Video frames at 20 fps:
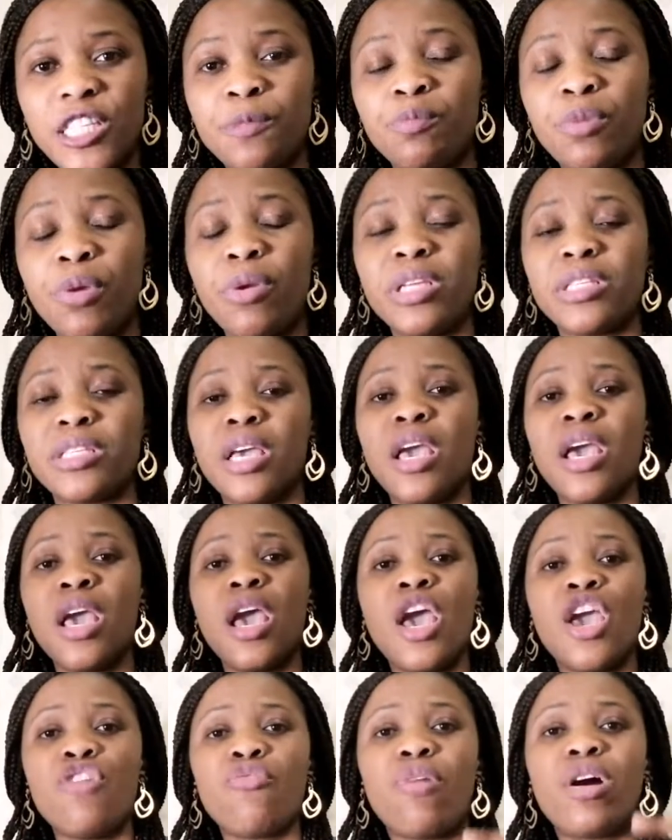Spirit.
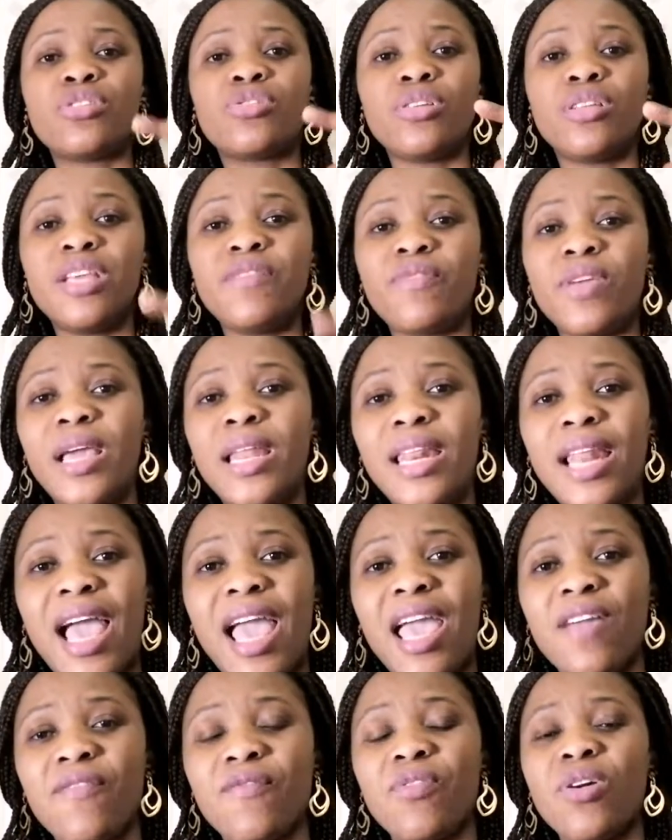You want to live a
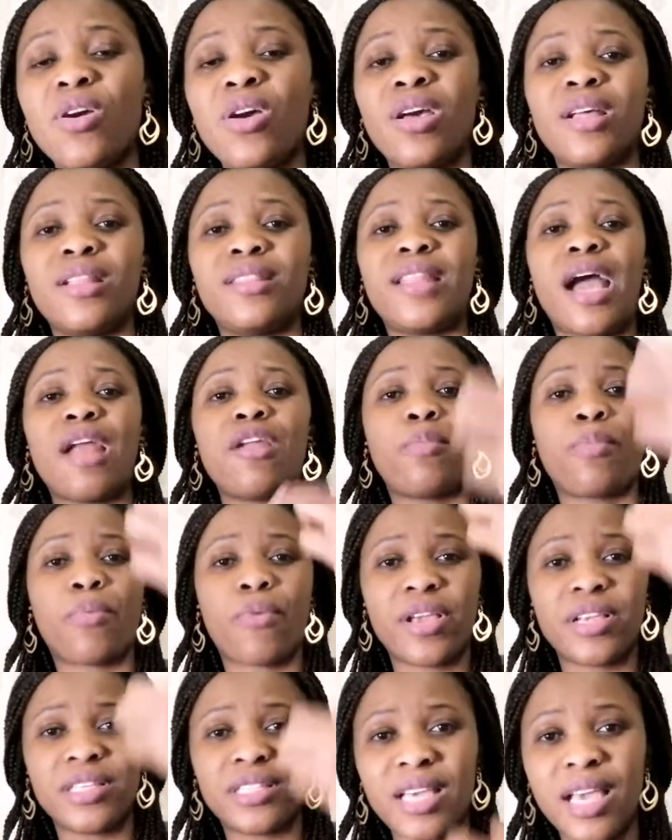life that
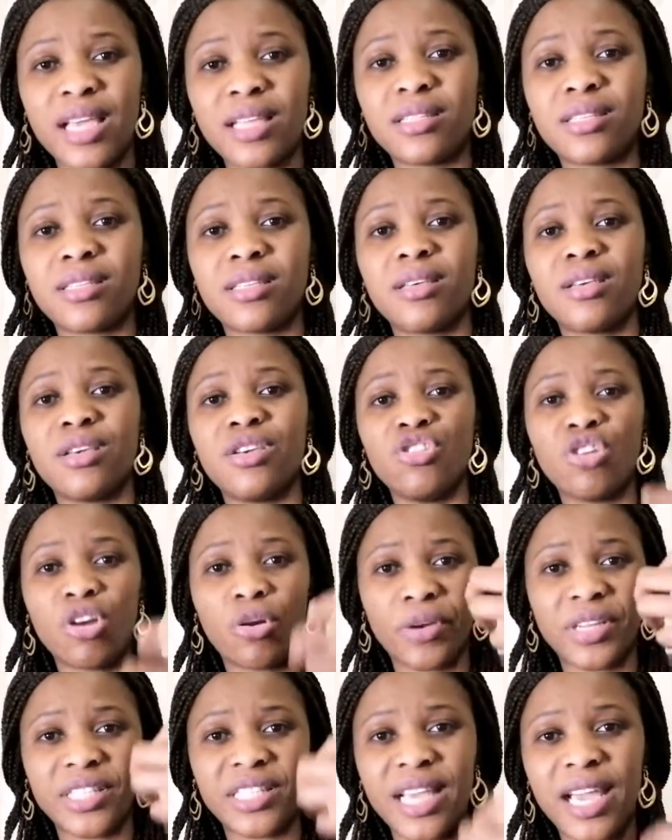represents your
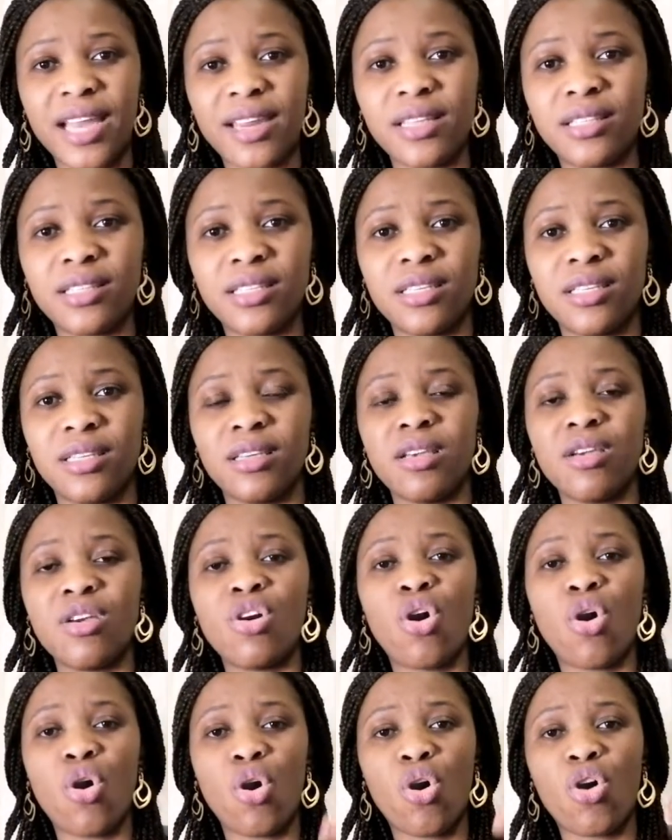Christianity
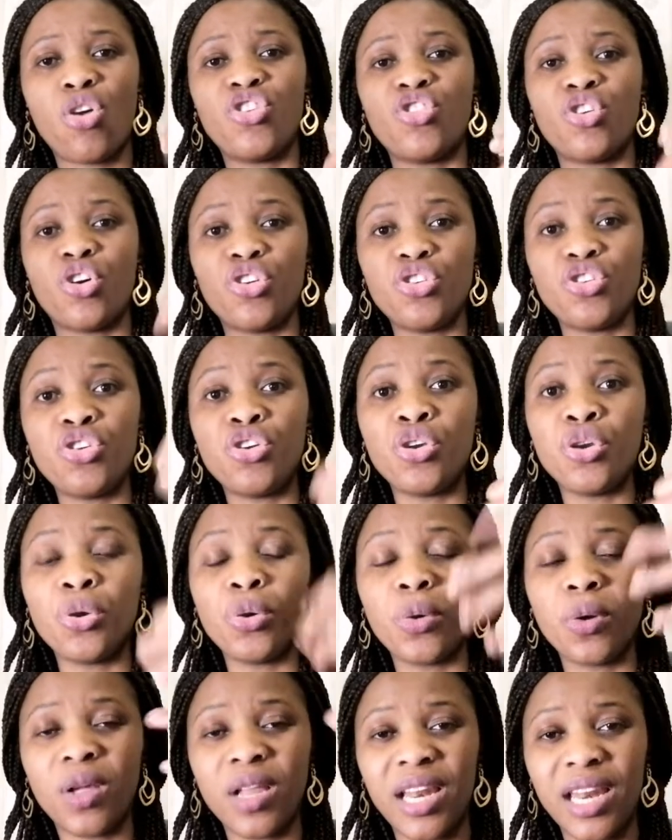or your
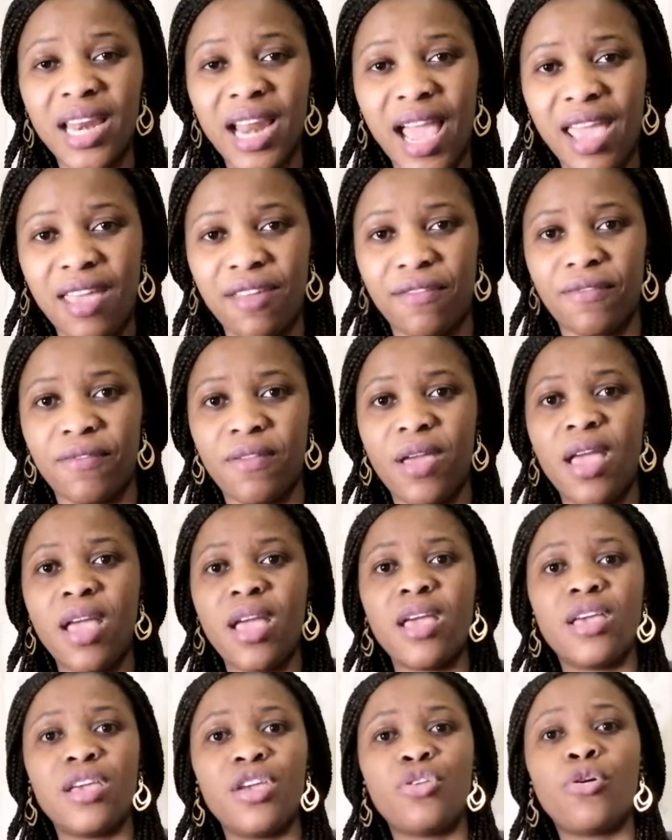new life.
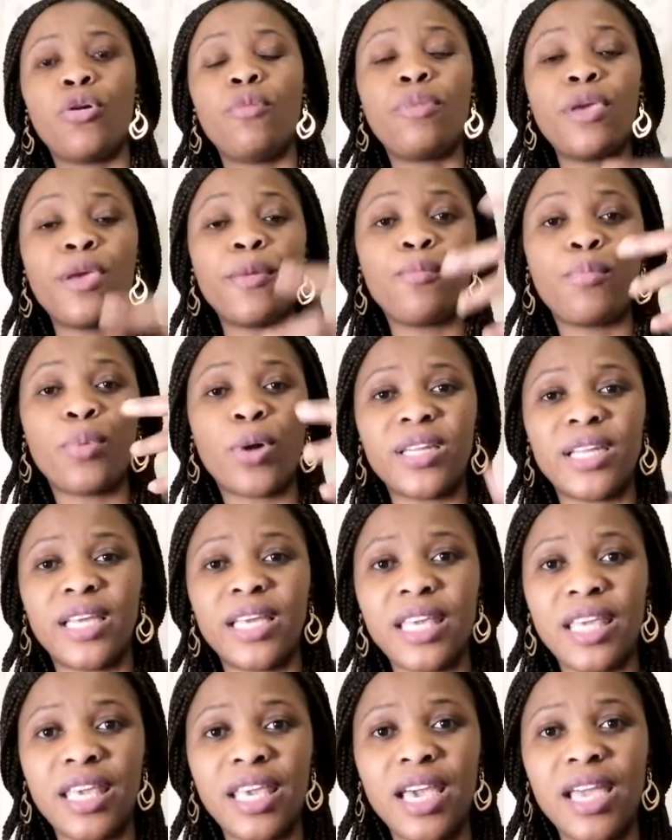You know, being born
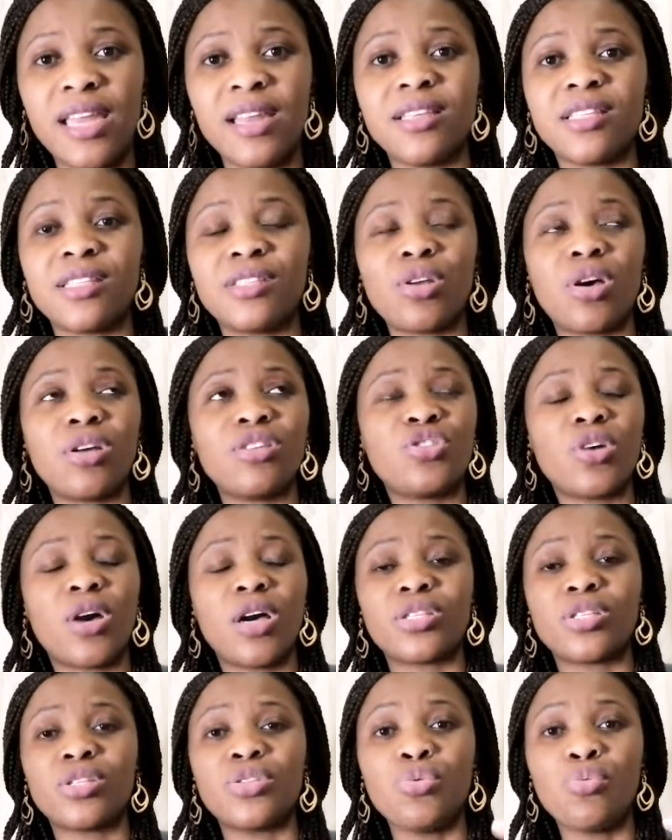again is not
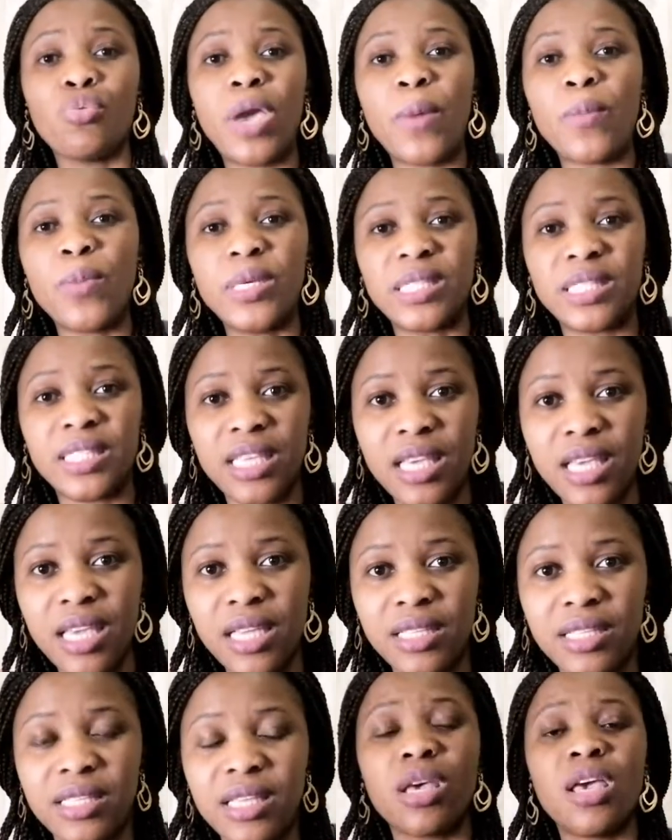just the way we see
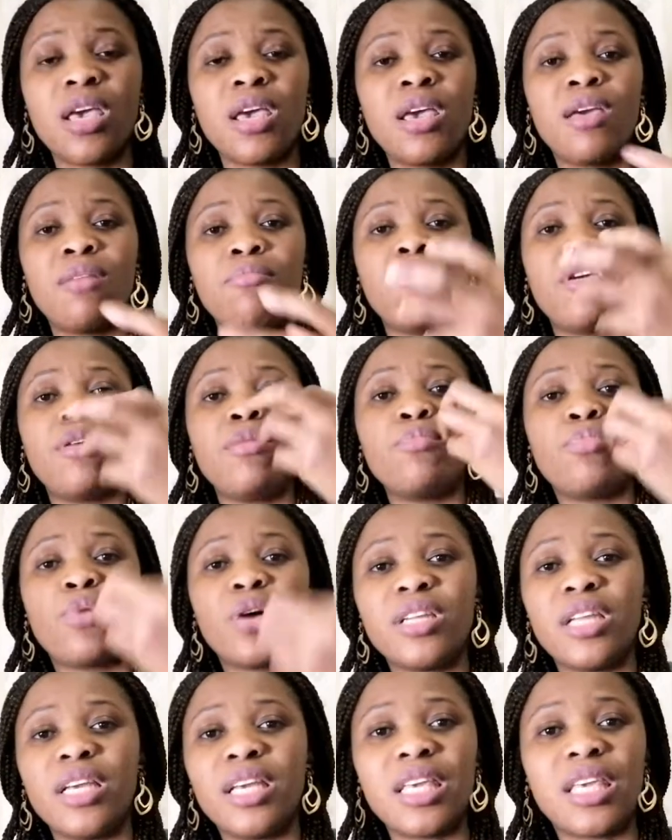it. Being
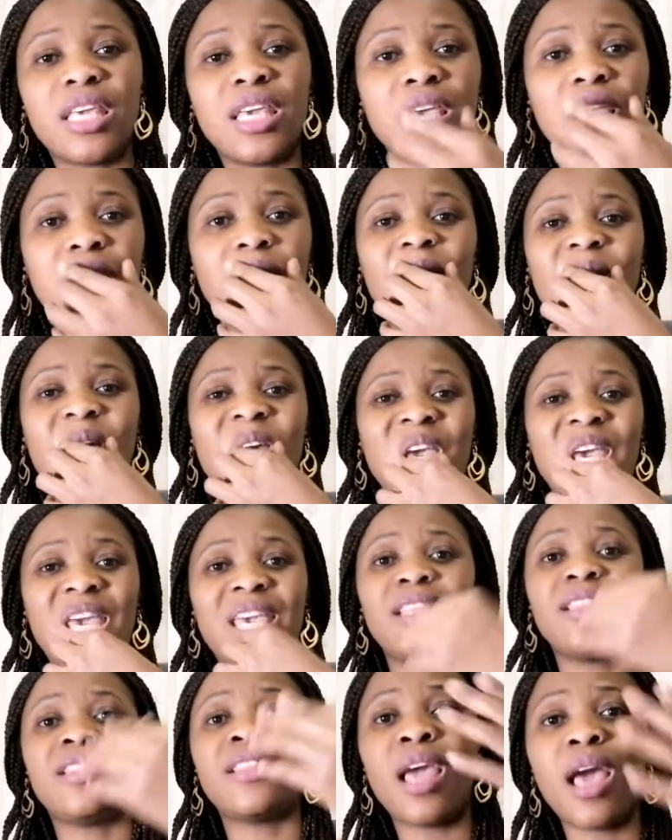born again
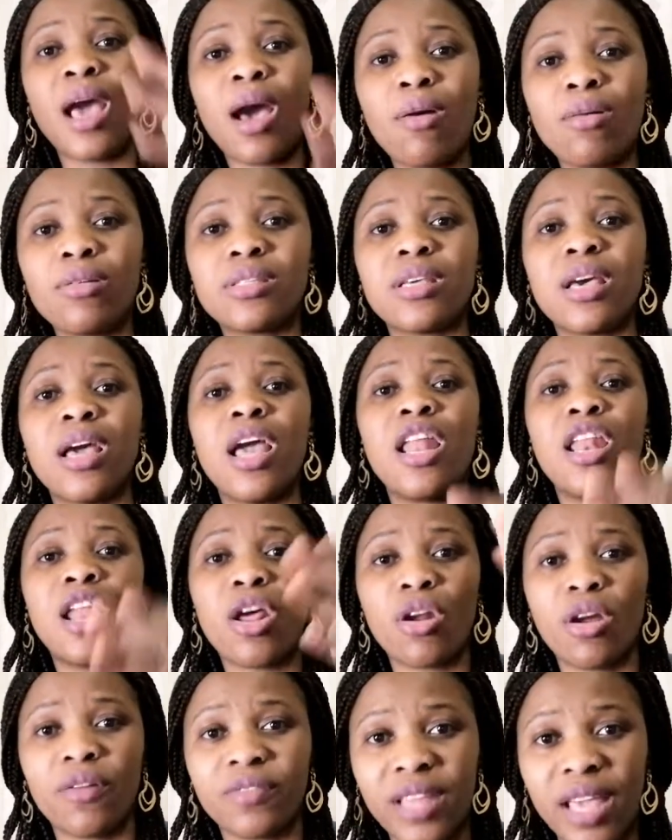entails a
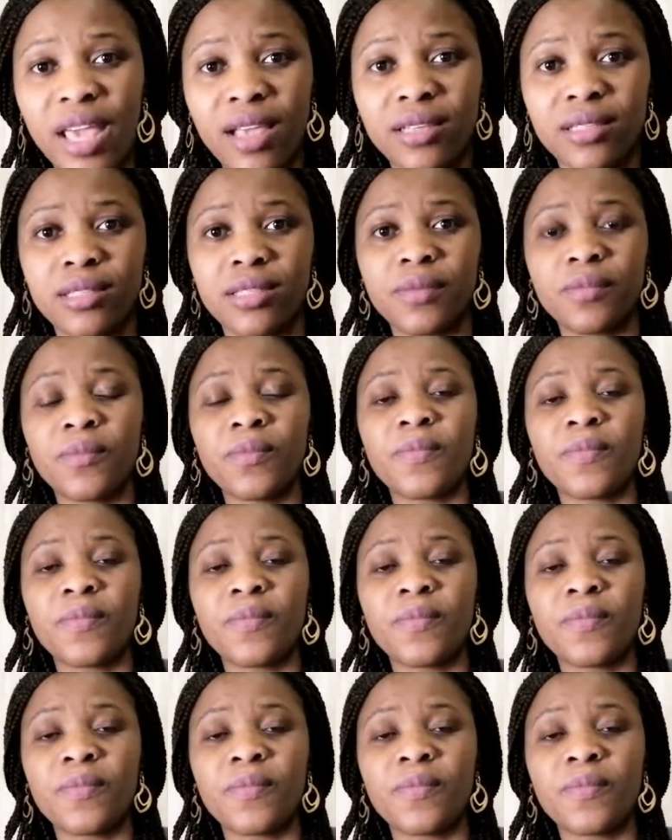lot of things.